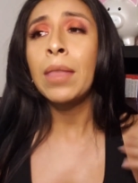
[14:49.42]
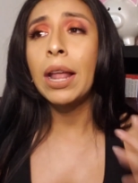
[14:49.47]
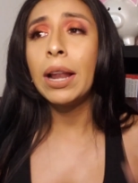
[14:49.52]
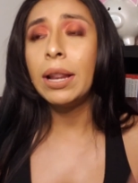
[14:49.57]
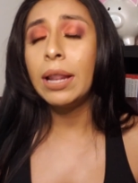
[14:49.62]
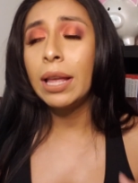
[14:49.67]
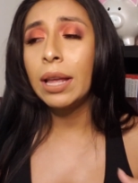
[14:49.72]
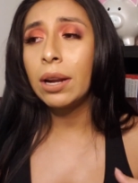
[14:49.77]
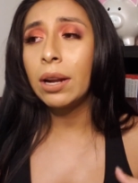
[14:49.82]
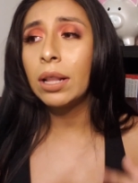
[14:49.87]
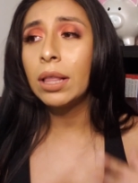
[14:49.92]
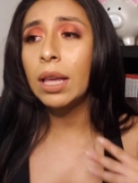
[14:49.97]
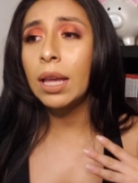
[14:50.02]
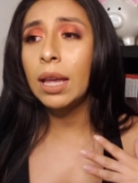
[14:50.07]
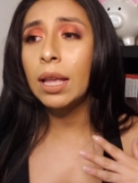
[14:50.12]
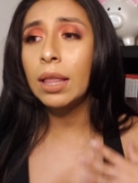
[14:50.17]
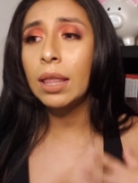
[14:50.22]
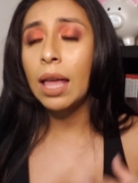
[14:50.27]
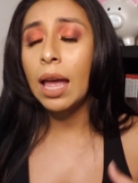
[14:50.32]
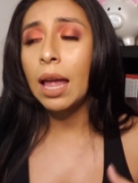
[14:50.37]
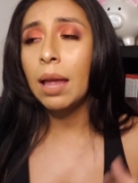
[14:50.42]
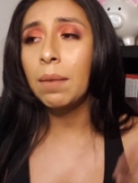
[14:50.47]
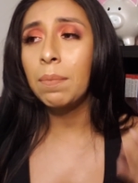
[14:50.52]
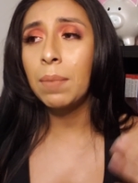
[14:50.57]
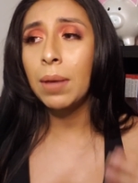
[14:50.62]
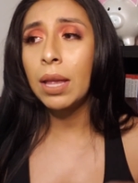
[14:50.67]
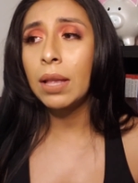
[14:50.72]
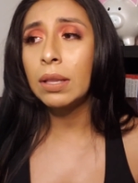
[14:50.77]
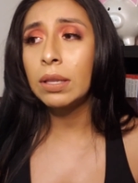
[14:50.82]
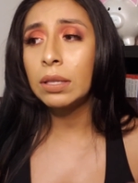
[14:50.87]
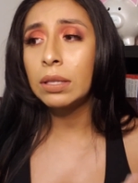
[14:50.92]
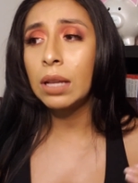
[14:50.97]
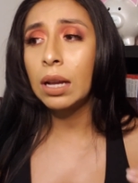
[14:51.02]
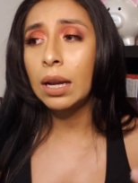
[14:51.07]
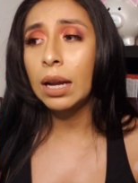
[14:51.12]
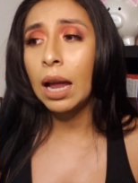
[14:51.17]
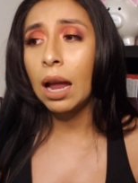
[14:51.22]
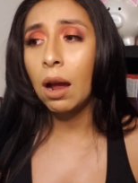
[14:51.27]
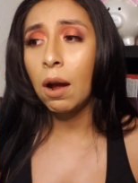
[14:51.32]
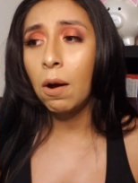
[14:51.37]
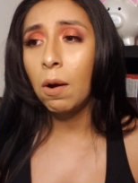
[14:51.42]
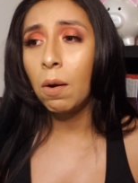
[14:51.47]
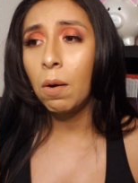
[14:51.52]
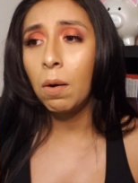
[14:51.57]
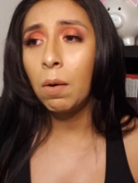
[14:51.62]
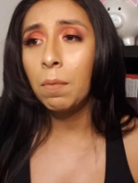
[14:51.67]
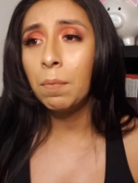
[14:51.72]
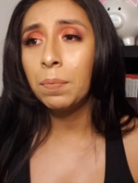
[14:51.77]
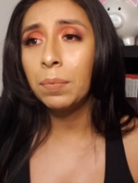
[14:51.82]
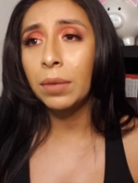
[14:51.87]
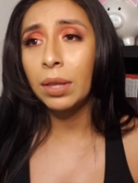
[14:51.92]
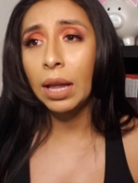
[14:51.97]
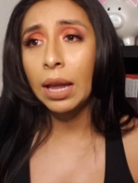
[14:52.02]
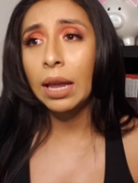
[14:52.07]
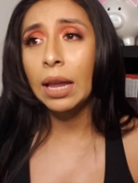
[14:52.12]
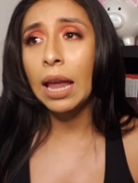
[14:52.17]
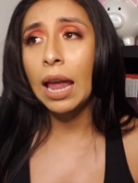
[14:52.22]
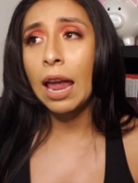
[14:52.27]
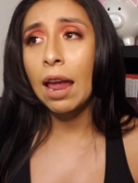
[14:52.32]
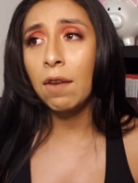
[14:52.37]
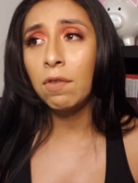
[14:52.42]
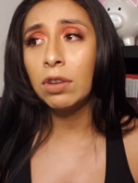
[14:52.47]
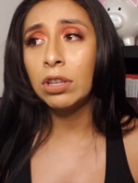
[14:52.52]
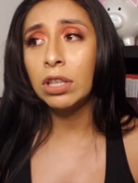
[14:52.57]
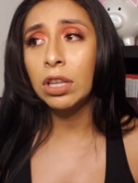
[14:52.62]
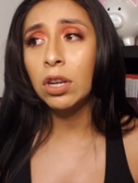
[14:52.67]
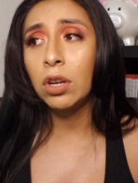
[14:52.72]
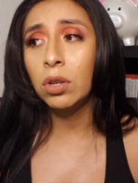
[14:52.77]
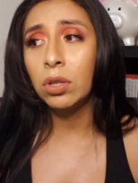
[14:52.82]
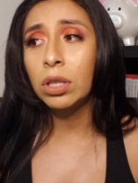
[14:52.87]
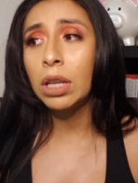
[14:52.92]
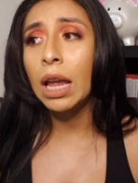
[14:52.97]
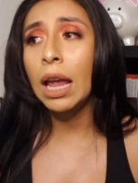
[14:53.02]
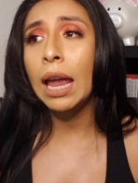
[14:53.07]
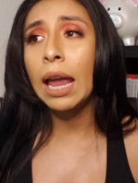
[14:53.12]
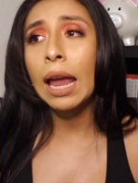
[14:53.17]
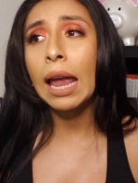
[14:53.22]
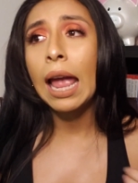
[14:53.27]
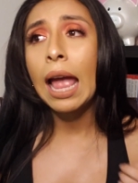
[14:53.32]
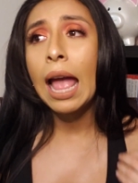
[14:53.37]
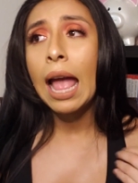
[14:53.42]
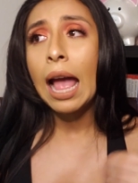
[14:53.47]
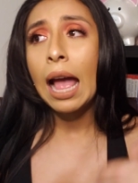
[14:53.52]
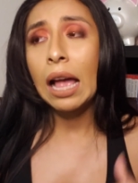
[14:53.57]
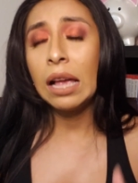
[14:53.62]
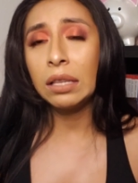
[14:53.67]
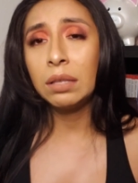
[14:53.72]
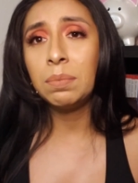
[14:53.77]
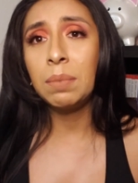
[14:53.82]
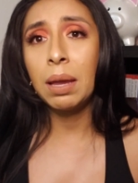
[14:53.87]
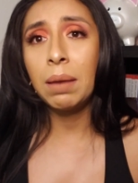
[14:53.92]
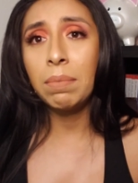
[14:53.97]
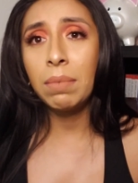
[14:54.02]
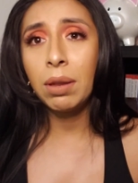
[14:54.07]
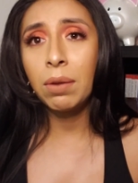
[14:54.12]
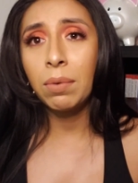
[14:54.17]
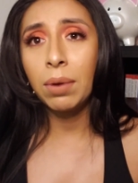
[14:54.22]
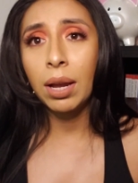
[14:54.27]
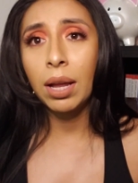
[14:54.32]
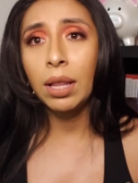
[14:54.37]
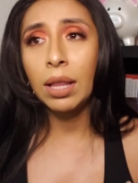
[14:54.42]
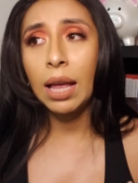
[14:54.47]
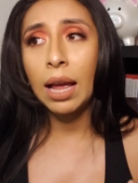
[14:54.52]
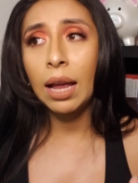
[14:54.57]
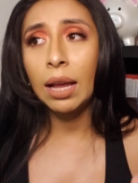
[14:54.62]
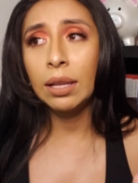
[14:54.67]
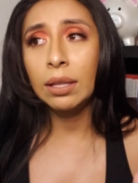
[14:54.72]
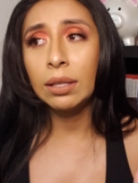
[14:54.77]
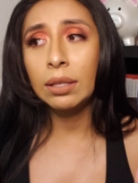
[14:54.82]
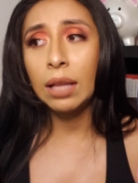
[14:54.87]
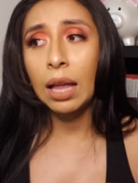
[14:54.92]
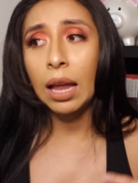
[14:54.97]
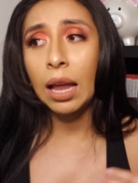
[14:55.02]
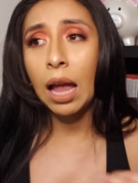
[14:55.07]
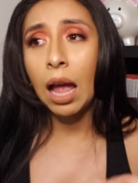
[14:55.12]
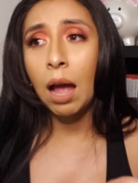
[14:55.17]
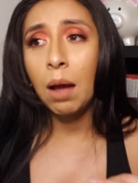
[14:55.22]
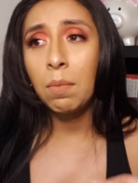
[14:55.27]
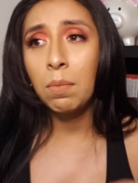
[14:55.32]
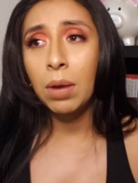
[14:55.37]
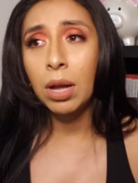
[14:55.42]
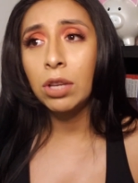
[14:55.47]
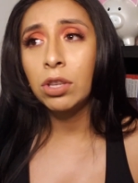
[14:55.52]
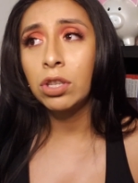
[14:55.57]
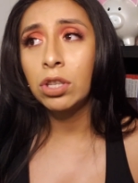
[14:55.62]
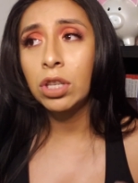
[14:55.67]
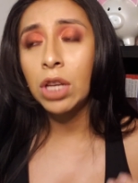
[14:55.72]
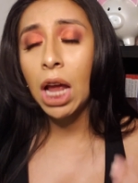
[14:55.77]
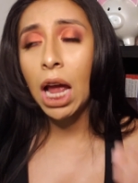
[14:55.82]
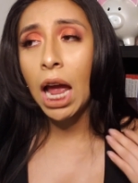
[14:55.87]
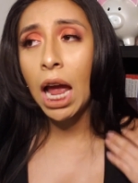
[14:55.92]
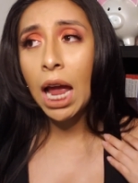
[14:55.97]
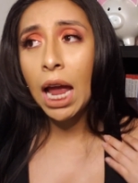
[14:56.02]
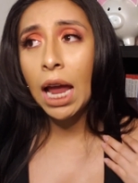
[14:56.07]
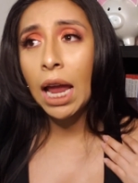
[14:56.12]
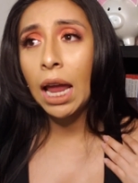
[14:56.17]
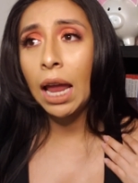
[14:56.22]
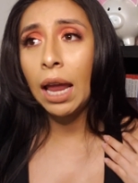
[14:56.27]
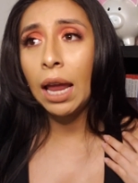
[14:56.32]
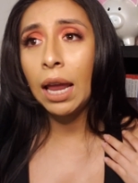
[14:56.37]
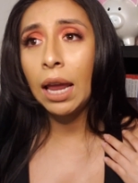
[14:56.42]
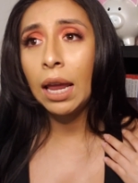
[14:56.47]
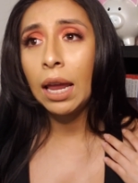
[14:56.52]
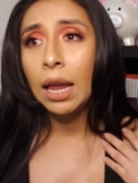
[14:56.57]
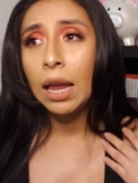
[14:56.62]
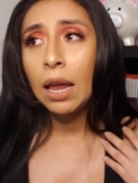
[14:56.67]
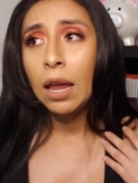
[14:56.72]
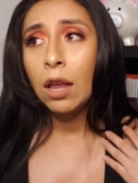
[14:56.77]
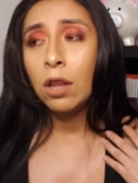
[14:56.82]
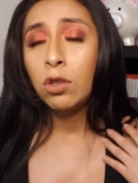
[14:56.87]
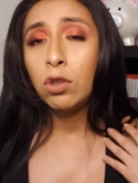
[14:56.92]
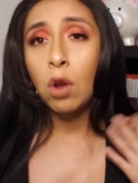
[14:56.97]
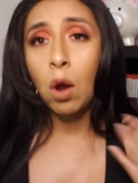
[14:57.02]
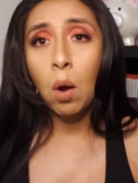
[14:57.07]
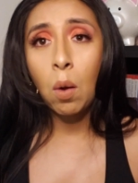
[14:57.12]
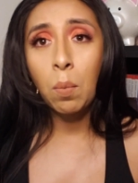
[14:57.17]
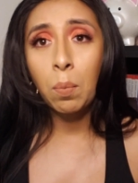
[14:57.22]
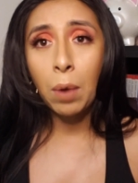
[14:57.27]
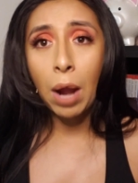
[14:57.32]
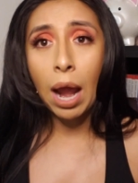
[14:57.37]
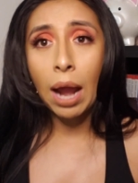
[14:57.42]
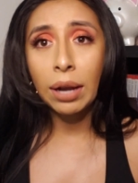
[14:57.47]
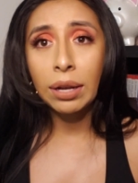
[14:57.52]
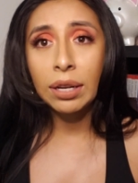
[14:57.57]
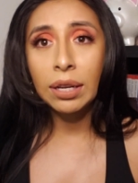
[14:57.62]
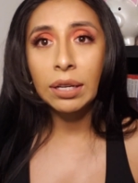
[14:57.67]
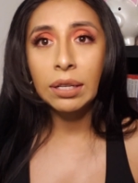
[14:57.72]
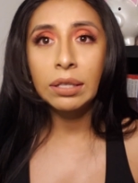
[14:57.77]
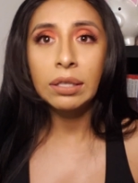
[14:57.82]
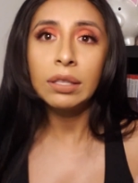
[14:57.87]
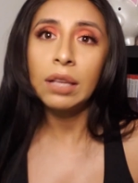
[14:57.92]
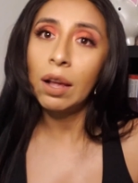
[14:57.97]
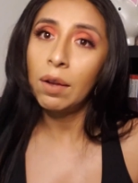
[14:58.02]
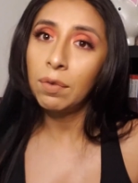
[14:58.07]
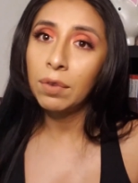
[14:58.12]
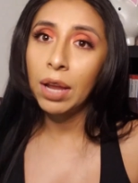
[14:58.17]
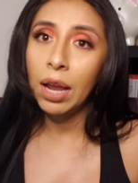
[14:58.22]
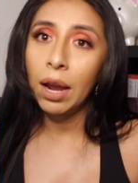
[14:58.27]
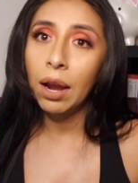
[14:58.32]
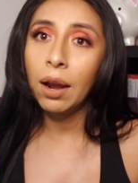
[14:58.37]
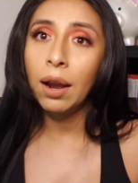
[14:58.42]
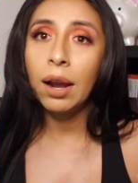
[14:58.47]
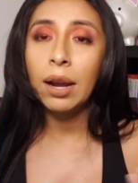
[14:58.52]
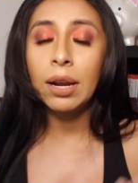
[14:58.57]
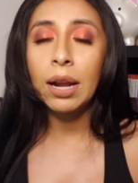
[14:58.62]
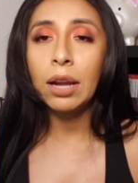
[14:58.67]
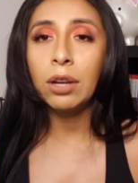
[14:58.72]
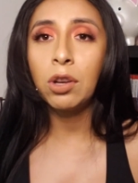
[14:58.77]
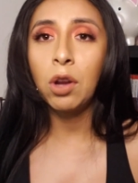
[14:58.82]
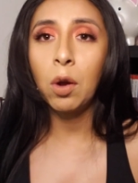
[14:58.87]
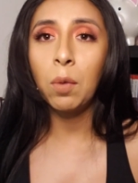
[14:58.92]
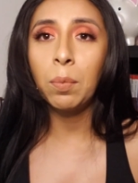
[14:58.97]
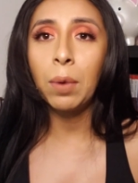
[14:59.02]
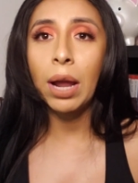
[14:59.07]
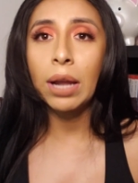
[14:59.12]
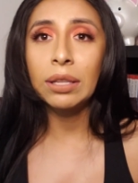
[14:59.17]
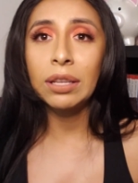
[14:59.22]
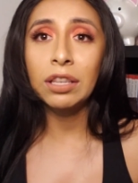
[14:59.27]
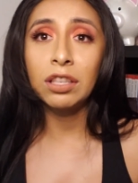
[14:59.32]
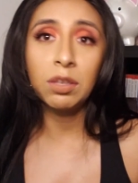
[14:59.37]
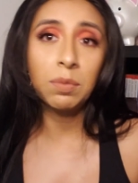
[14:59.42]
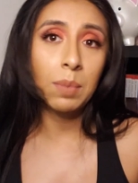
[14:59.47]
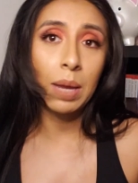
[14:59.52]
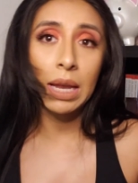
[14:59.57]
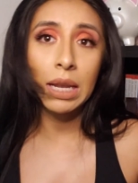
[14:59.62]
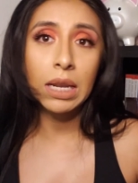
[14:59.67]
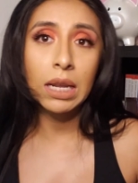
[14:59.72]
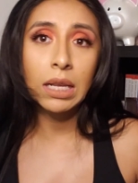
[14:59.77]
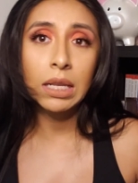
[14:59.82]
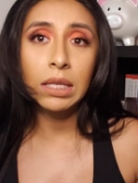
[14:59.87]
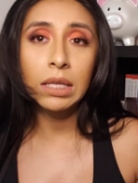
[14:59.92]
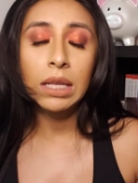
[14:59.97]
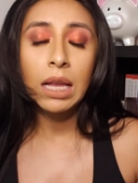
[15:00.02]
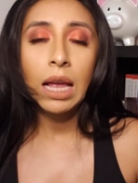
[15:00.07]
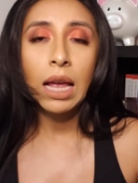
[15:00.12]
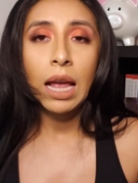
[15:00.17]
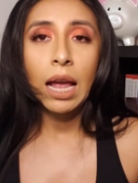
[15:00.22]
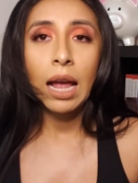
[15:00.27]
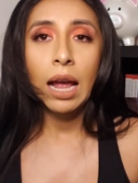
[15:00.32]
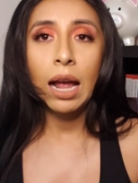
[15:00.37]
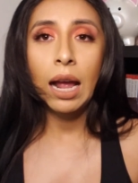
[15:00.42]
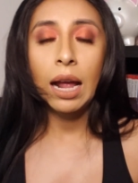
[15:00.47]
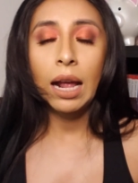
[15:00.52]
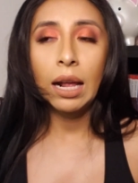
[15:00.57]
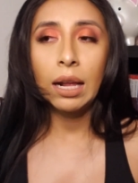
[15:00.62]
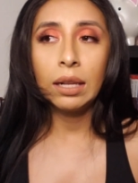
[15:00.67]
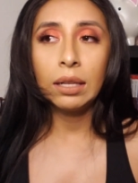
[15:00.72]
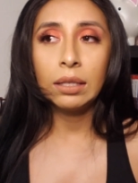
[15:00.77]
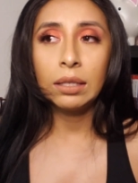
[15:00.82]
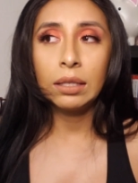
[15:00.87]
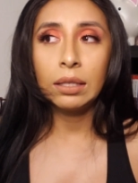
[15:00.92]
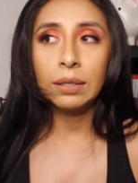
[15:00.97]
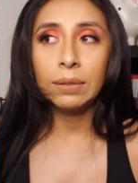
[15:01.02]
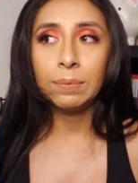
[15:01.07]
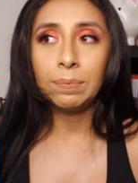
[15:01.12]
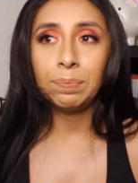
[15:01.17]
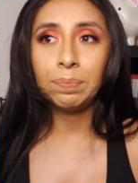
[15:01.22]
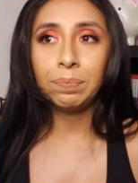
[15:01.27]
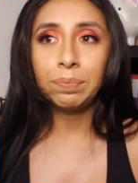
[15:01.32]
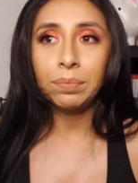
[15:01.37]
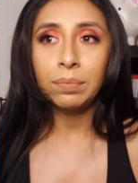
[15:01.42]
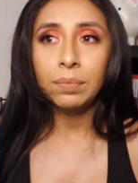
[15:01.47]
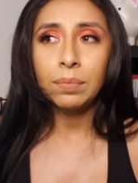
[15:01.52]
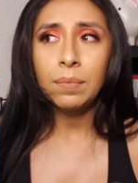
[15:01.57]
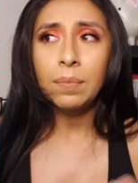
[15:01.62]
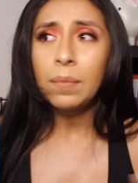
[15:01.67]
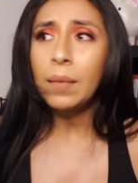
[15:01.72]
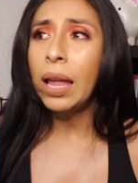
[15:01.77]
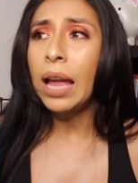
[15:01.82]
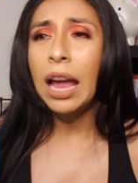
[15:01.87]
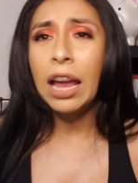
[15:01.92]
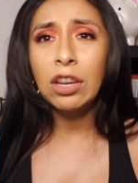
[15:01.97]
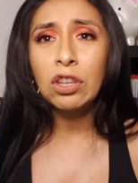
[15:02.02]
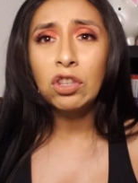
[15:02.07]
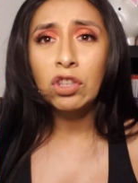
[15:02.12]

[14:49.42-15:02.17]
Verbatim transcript: literally like being stuck at home like every single day has made me realize like how much I don't practice self-care and I don't practice maintenance as I